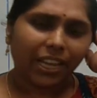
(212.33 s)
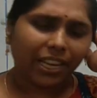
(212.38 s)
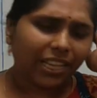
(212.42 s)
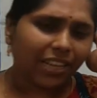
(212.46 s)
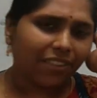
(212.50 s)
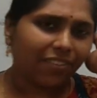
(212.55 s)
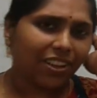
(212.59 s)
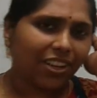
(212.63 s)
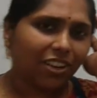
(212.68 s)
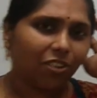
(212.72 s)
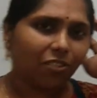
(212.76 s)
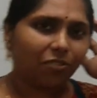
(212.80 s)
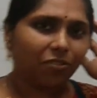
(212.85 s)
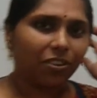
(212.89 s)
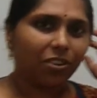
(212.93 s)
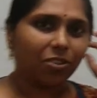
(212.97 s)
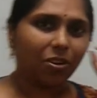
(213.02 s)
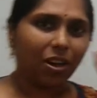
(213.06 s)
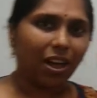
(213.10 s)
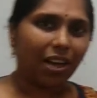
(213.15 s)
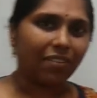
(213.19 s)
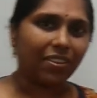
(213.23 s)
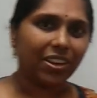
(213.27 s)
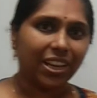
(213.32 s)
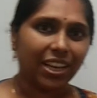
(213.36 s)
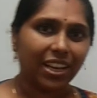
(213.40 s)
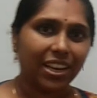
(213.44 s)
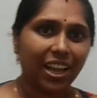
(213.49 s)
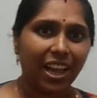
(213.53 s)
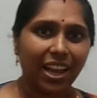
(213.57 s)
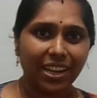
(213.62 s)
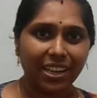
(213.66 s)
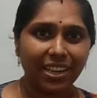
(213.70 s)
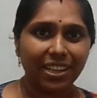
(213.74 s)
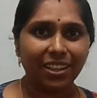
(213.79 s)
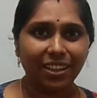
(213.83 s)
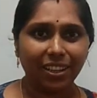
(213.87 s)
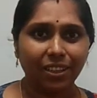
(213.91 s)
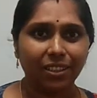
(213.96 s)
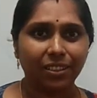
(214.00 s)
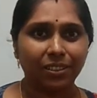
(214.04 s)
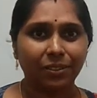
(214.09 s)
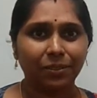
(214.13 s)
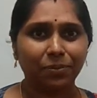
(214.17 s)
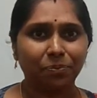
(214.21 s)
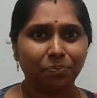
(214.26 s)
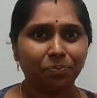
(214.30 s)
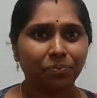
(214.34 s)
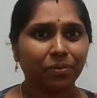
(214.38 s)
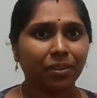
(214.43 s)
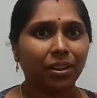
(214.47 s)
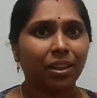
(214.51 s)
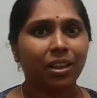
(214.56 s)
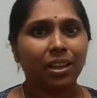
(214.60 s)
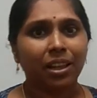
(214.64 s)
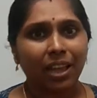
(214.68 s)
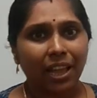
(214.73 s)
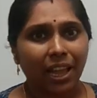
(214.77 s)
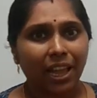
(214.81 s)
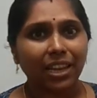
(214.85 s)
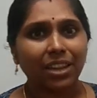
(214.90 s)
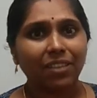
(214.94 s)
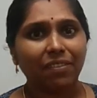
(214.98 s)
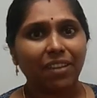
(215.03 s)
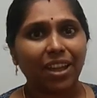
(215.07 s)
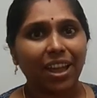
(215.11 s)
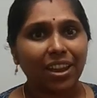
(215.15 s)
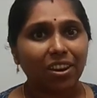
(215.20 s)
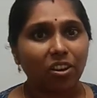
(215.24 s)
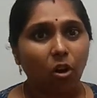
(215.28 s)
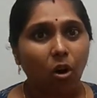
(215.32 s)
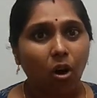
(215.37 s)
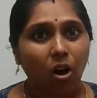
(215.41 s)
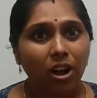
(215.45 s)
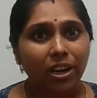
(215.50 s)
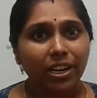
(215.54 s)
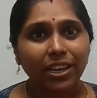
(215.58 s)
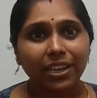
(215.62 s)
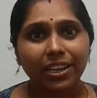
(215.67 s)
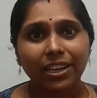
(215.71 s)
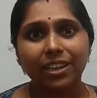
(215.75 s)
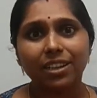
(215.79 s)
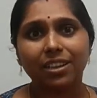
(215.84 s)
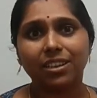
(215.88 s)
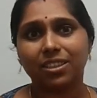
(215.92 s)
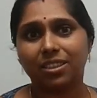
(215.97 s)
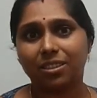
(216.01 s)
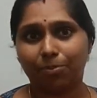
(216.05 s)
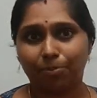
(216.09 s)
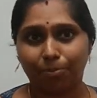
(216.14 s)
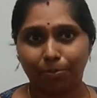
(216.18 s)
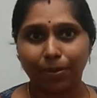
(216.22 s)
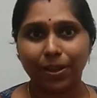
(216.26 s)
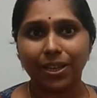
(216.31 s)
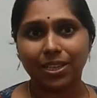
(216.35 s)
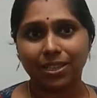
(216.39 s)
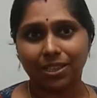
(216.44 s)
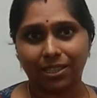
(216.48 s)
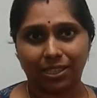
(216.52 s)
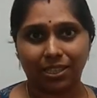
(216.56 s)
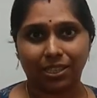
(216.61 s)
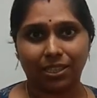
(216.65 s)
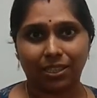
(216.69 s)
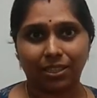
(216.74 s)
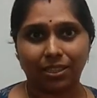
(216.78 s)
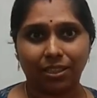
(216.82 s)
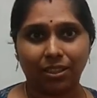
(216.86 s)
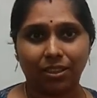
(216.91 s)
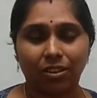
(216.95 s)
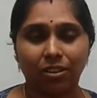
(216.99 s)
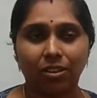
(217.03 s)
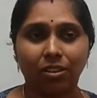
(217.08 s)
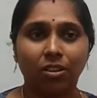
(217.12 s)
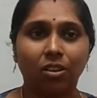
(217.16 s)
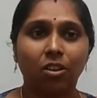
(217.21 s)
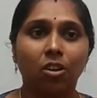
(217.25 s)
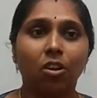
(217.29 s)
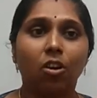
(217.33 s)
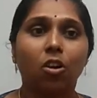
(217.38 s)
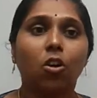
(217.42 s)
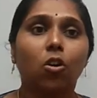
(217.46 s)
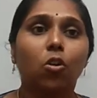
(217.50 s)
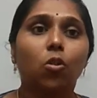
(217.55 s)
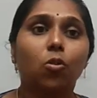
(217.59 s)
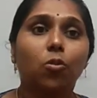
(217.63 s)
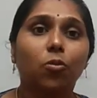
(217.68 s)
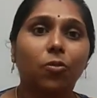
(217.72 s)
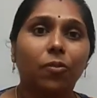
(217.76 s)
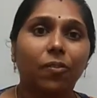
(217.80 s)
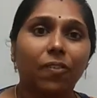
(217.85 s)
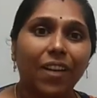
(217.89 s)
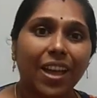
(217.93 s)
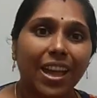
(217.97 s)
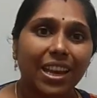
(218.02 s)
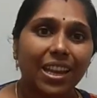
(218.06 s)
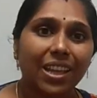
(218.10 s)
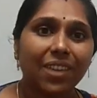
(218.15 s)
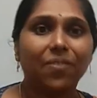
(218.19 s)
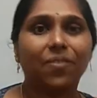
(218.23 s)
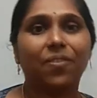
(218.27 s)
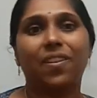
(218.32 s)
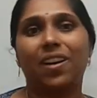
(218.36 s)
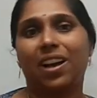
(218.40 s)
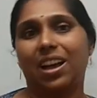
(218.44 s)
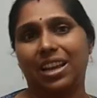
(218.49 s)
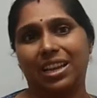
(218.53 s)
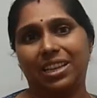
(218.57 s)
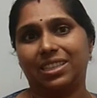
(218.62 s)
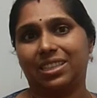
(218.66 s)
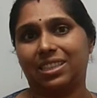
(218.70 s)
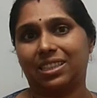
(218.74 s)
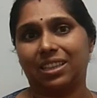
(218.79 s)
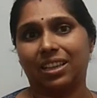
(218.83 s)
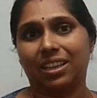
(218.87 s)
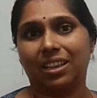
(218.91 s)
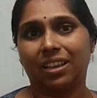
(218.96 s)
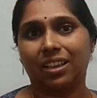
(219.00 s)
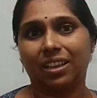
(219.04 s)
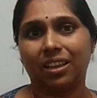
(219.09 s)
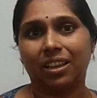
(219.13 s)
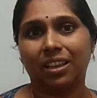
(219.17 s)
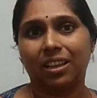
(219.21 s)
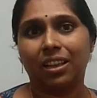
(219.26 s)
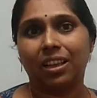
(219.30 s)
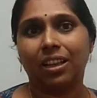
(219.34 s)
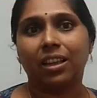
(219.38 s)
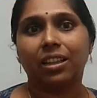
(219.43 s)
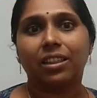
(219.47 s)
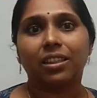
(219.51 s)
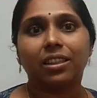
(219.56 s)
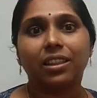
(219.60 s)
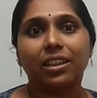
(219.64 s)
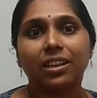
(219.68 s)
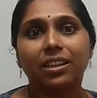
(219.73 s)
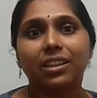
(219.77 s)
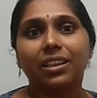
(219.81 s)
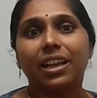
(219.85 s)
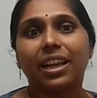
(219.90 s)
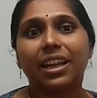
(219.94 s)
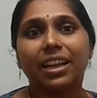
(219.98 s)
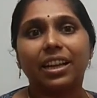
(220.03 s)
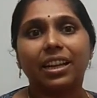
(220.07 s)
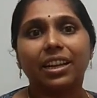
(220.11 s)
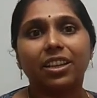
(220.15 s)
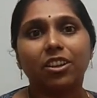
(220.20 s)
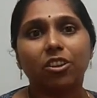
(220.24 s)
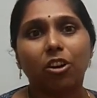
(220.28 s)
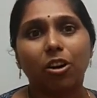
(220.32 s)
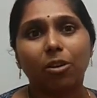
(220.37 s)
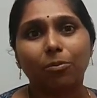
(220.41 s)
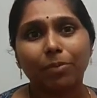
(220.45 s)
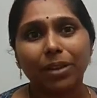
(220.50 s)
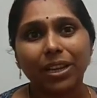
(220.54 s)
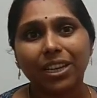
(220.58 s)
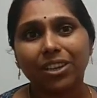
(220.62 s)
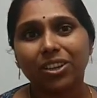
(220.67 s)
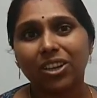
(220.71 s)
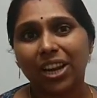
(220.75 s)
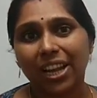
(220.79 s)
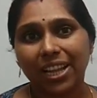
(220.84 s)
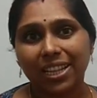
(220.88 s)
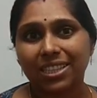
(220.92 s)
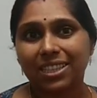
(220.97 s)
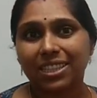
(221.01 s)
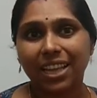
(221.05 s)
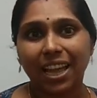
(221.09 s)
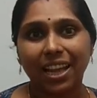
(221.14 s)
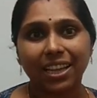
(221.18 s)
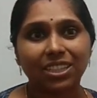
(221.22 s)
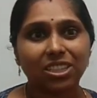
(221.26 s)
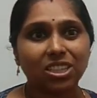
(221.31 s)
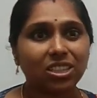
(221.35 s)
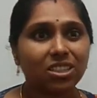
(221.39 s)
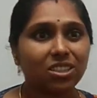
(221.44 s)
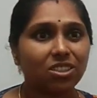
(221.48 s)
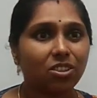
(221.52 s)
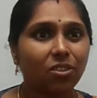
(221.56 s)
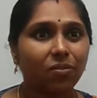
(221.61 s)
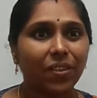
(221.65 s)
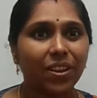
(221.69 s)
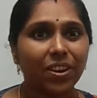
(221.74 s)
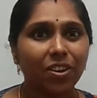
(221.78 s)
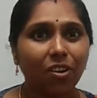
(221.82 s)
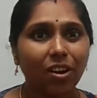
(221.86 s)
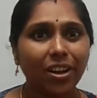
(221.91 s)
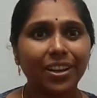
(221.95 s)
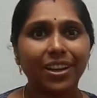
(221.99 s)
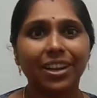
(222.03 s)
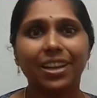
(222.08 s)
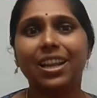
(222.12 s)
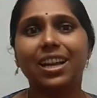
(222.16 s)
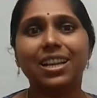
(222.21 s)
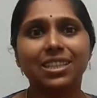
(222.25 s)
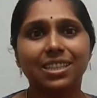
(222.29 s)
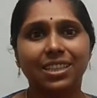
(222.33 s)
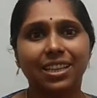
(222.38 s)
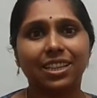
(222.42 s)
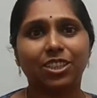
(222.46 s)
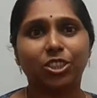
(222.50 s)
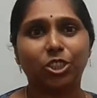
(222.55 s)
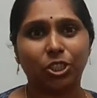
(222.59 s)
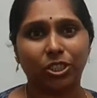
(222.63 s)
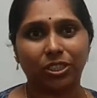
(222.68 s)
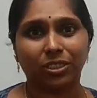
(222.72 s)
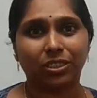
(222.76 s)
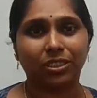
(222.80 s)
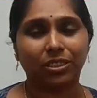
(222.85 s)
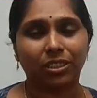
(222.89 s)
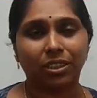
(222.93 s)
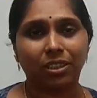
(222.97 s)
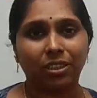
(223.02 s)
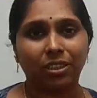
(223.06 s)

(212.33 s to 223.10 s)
Any one of you having an idea? Anyway, an auditor is a person who verifies the economic transactions of an organization.